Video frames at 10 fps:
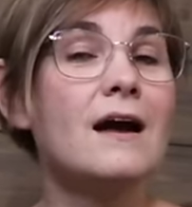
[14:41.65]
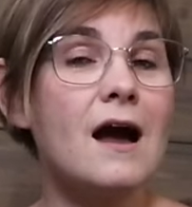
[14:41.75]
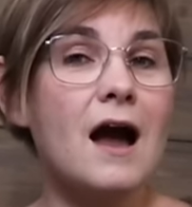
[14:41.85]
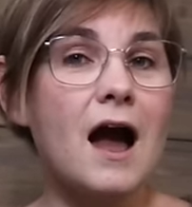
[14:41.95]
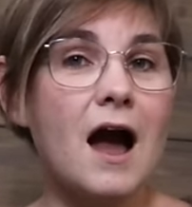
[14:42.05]

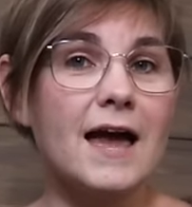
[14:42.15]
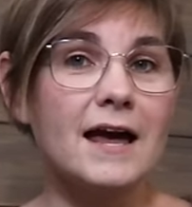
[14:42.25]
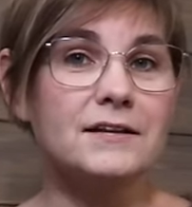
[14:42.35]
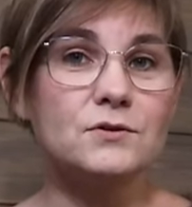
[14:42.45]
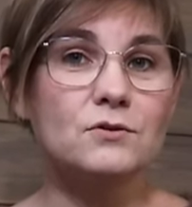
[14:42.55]
I
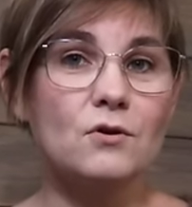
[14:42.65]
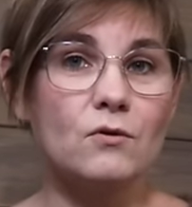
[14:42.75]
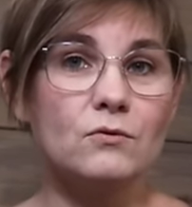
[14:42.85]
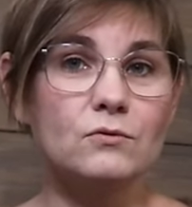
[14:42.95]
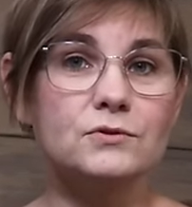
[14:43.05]
had to
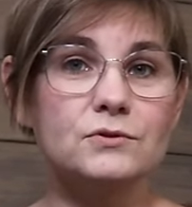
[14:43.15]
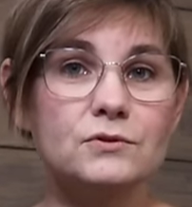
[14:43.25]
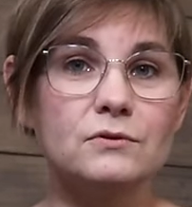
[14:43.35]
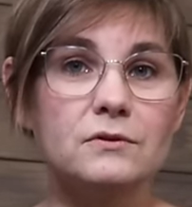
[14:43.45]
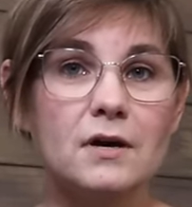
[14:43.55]
go
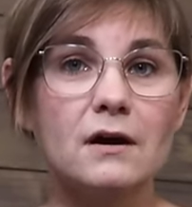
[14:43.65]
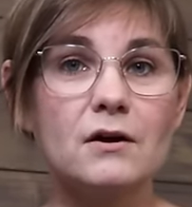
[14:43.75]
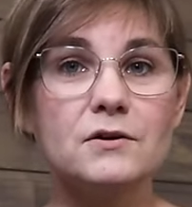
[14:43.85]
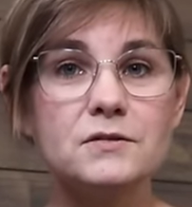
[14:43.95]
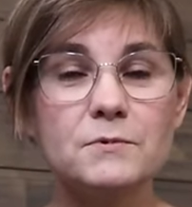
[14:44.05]
to the
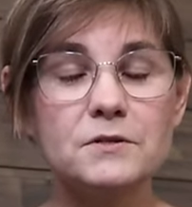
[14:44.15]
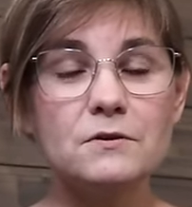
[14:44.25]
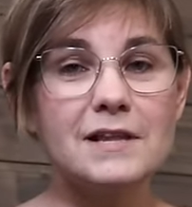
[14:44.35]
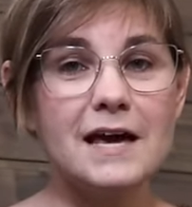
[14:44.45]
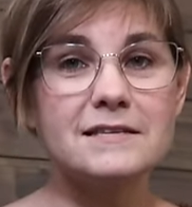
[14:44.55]
hospital
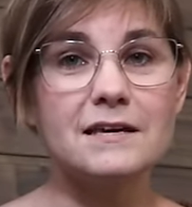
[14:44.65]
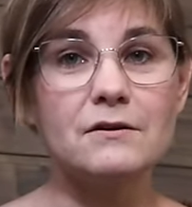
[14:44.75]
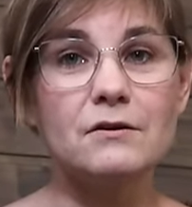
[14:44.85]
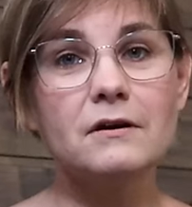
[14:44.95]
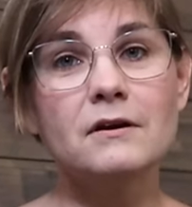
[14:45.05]
last
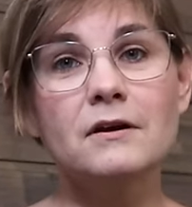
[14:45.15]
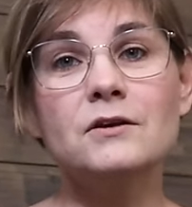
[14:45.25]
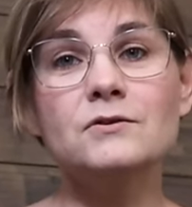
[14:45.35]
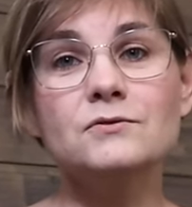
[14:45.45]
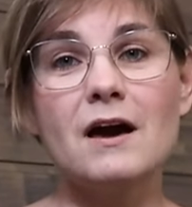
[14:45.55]
year
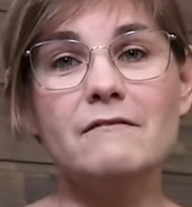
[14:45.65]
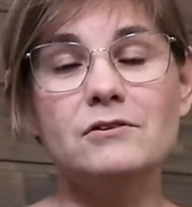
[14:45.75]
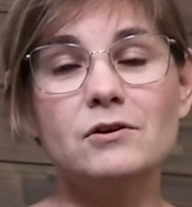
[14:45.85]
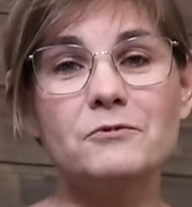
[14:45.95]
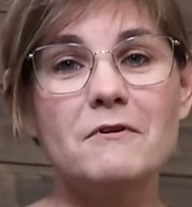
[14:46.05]
to have an
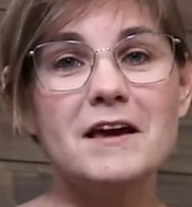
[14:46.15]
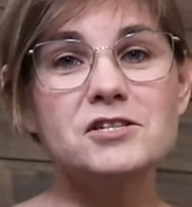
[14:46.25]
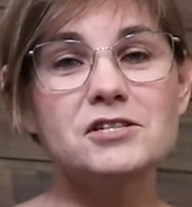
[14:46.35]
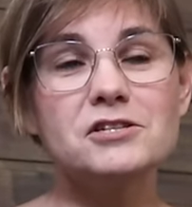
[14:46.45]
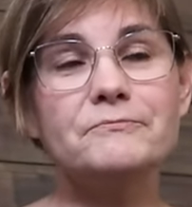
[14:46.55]

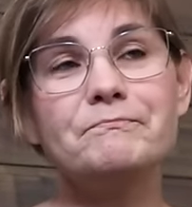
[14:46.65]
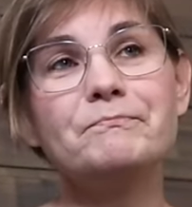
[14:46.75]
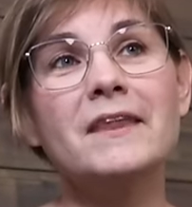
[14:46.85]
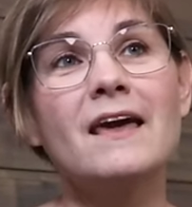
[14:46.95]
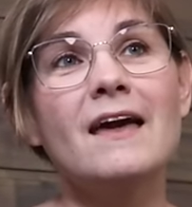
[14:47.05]
operation.
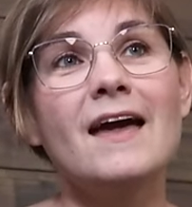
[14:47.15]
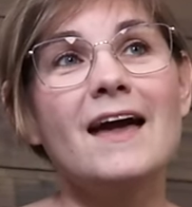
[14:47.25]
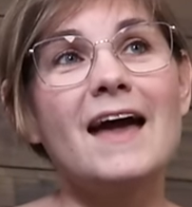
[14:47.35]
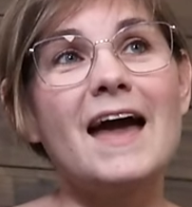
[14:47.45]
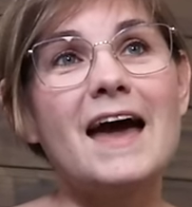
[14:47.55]

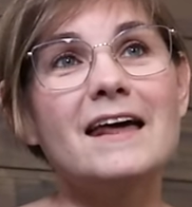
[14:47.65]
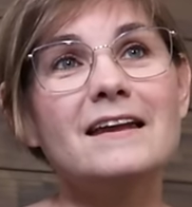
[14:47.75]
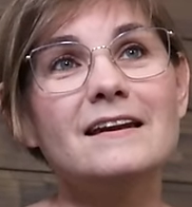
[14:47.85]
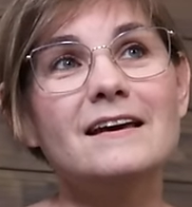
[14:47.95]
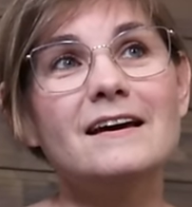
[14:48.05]

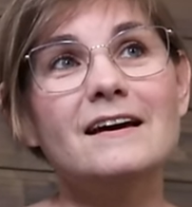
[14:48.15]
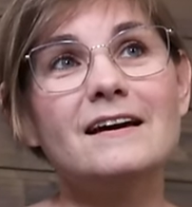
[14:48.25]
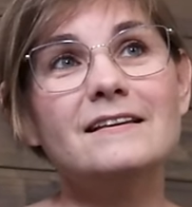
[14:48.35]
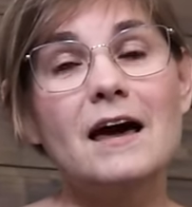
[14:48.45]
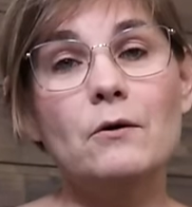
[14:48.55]

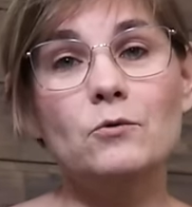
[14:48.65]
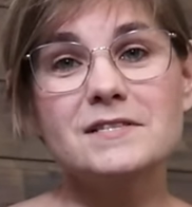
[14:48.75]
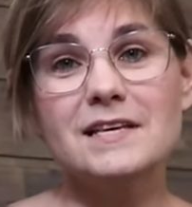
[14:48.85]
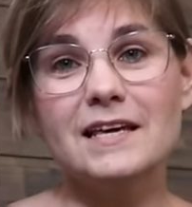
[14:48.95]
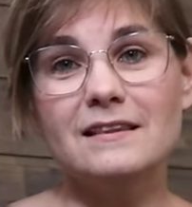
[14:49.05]
And that was
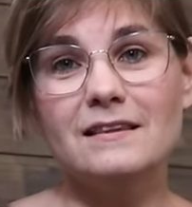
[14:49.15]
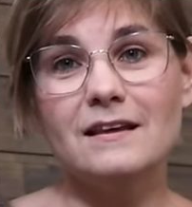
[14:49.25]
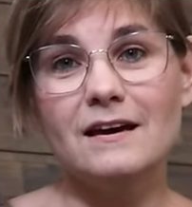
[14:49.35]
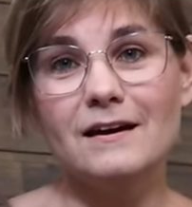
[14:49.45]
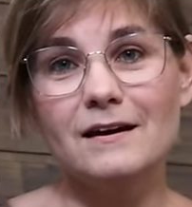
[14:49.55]
in
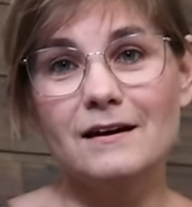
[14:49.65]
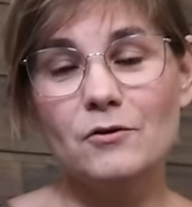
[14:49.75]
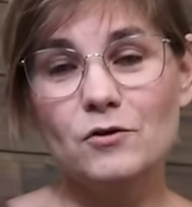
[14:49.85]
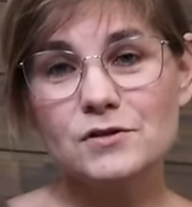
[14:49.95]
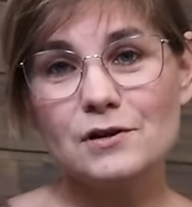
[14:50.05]
the
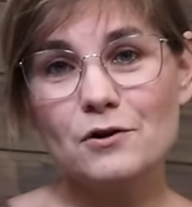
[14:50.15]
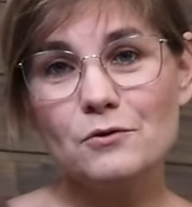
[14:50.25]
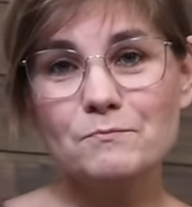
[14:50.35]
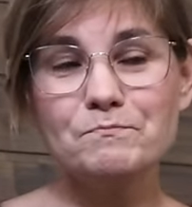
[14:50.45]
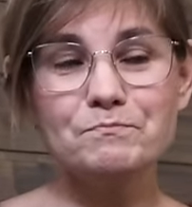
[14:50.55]
Oslo,
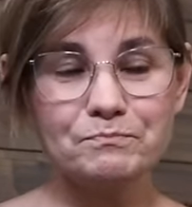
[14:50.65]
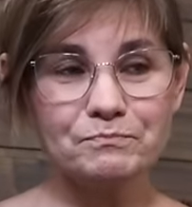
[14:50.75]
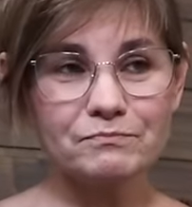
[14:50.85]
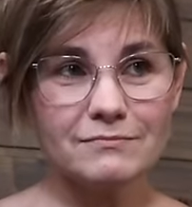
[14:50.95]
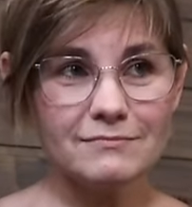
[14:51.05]

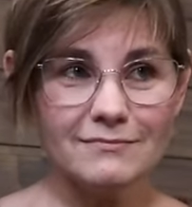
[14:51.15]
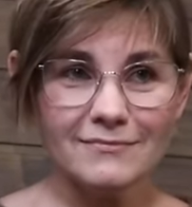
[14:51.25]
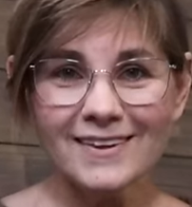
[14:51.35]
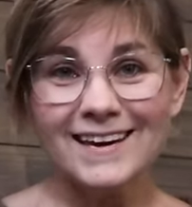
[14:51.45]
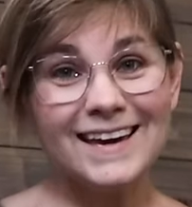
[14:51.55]

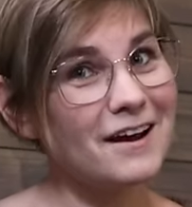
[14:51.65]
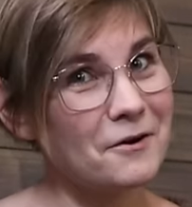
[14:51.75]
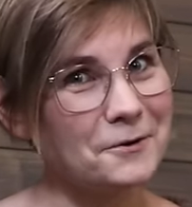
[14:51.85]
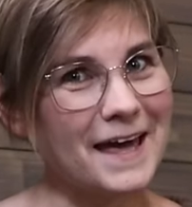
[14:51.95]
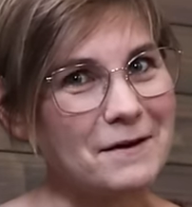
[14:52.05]
in
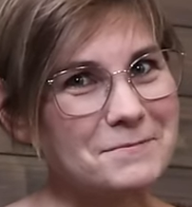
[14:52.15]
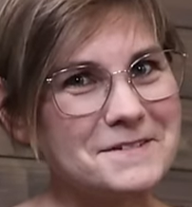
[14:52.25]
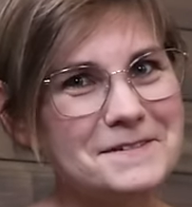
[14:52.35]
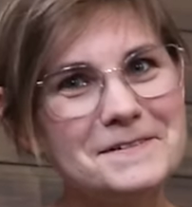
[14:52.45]
our capital.